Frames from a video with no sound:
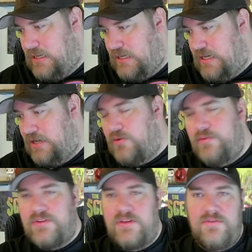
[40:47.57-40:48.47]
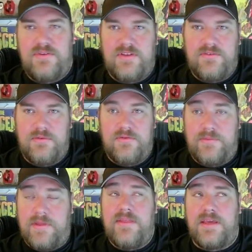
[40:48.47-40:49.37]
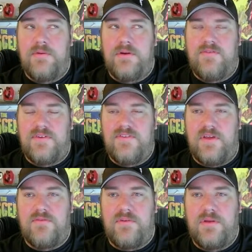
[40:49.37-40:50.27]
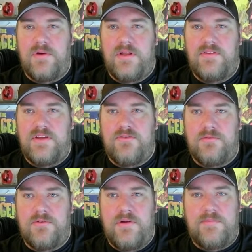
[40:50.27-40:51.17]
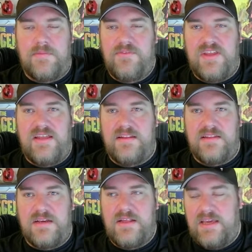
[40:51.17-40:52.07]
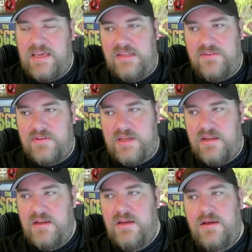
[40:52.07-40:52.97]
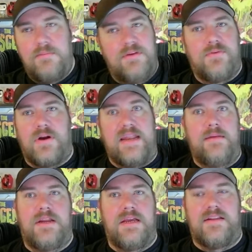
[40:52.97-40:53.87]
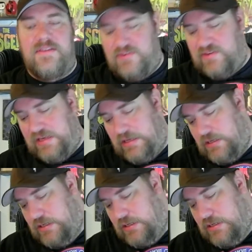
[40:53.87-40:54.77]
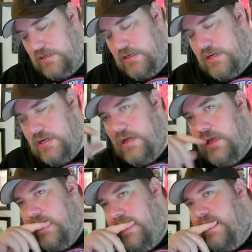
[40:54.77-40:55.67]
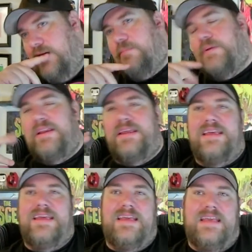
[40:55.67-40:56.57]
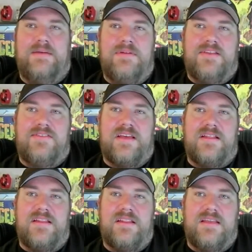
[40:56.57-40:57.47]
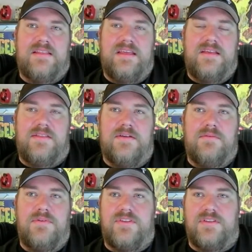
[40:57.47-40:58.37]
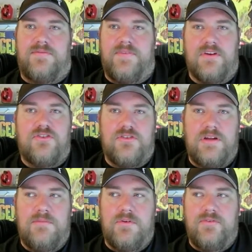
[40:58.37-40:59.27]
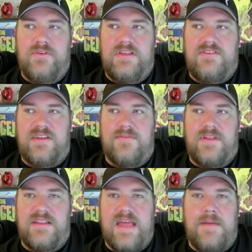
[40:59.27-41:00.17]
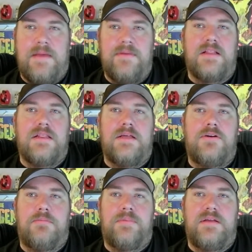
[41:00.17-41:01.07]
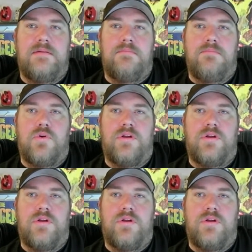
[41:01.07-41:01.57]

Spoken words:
I know he was going to do Tales from the Crypt. I think he would have excelled really well at Tales from the Crypt. I'm sad that they canceled that before anybody got to see it. But he would excel in like the what was it, the Fear Street movies, stuff like that. Maybe a little bit more